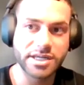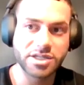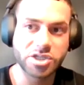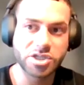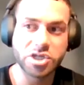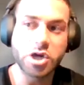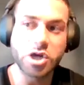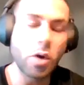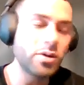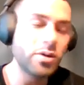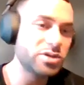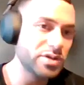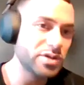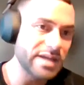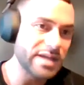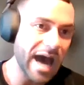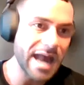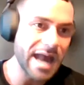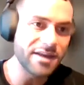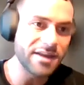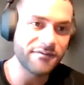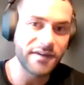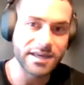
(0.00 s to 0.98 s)
is to go into a
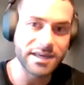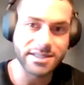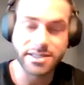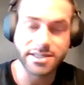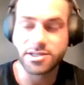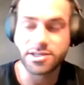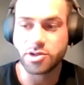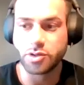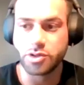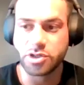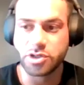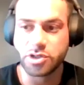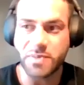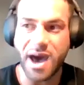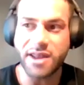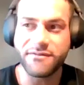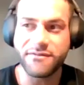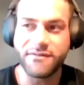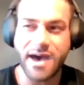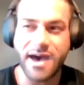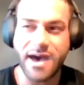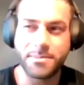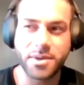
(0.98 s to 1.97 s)
dieting phase and to lose
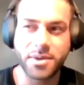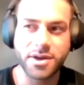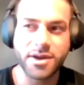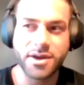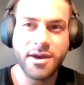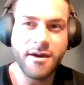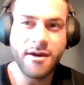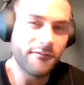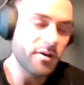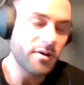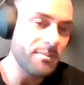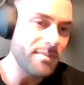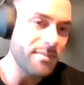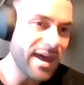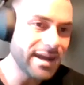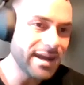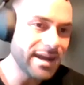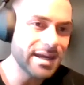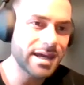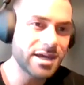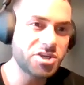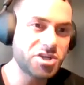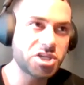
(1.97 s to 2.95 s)
body fat. But for
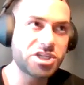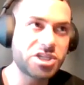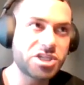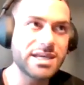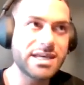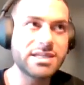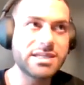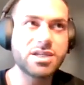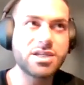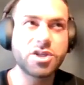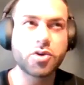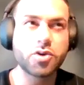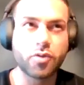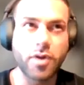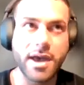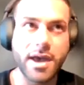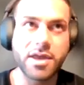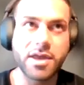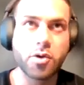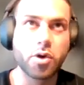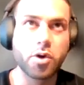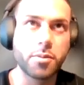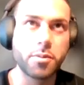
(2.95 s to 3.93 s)
many, it just isn't the
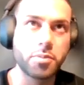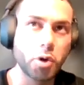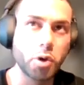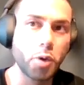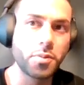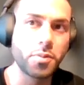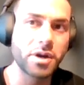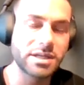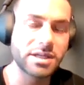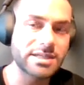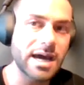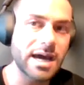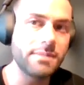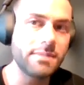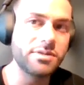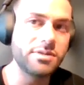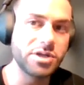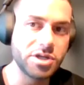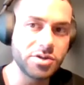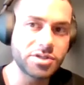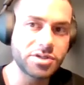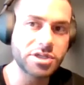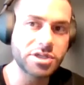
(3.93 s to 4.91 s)
right or appropriate time
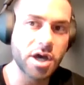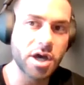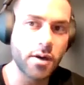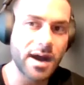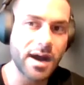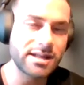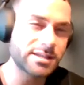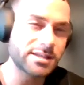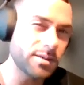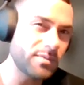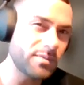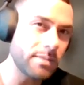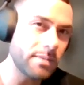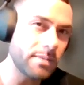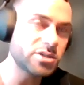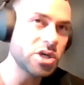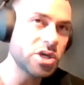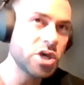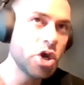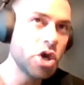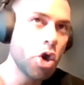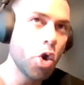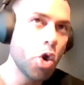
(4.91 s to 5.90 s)
to do so. And
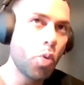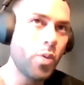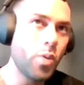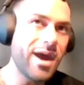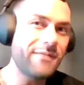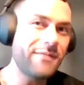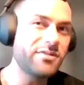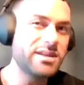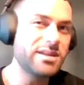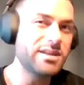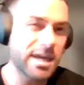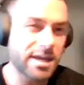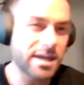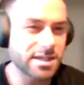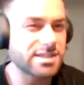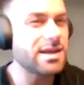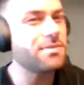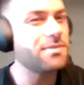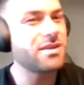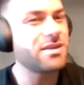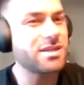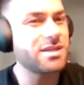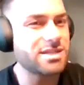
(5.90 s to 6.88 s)
sometimes we have to take a
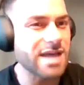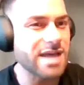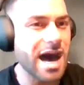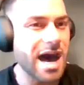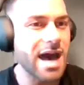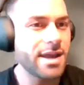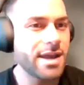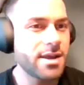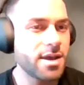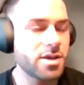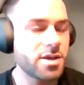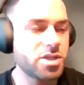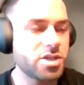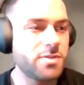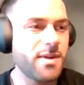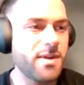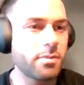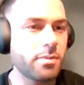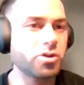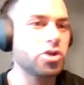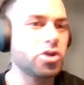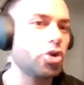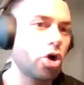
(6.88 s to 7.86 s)
step to the side to
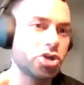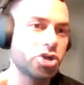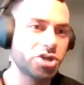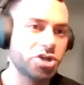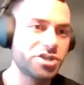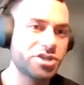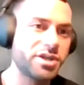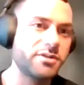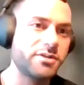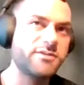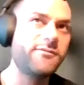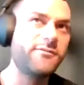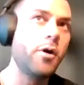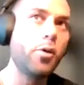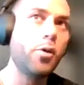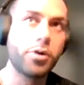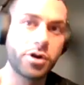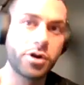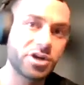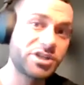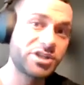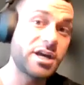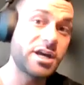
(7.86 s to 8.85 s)
be able to launch ourselves
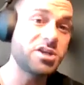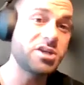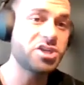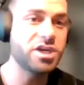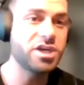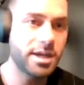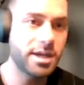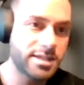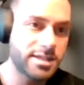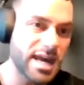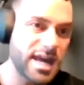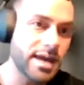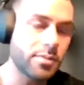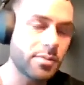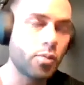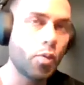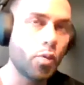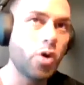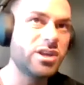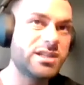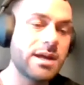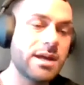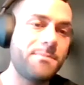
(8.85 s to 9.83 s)
forward, or essentially take
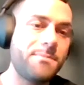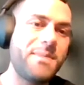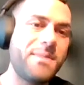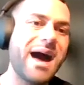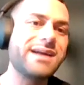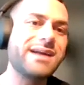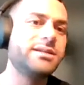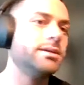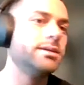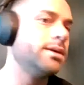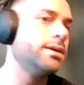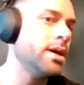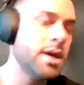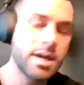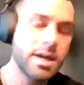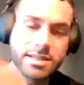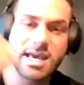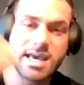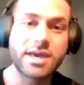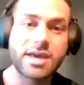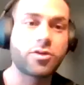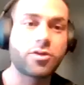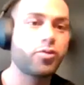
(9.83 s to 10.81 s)
one step back to
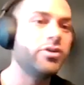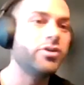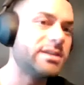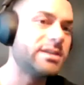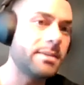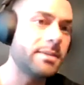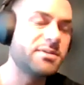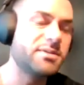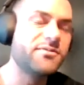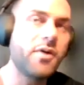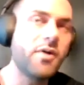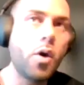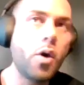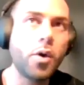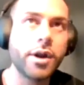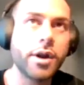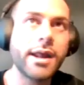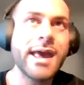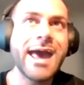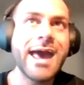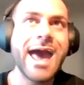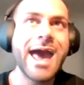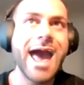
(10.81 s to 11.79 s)
take 3 steps
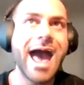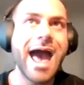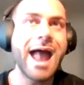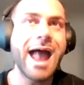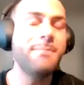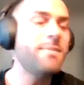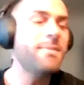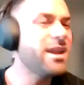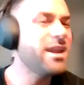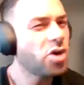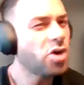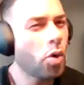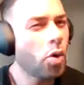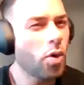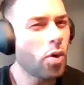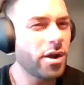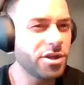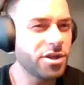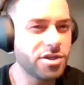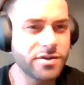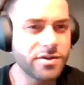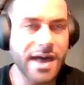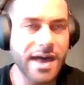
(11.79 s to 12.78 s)
forward. And many don't
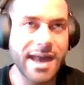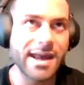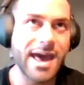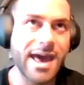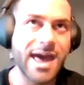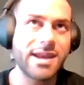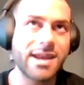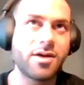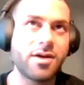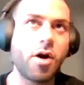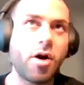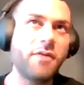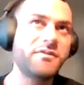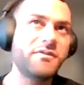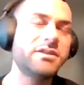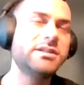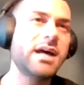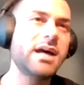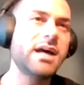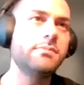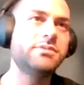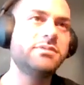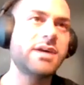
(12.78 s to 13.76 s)
want to do that. And
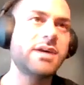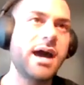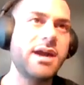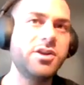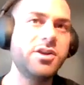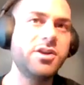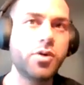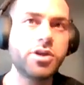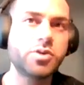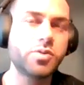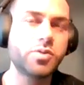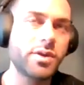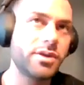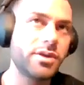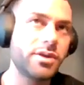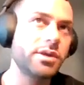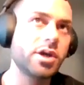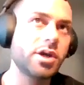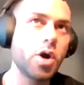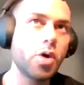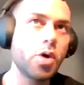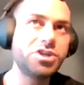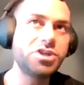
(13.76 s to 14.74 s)
oftentimes I notice
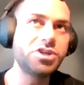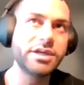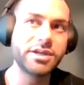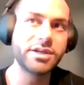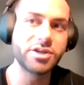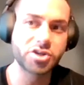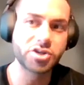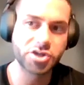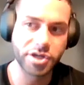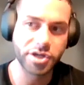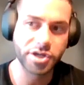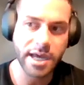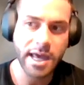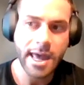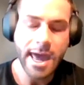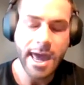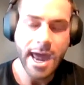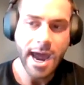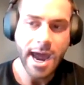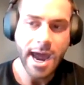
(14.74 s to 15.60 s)
within the coaching industry,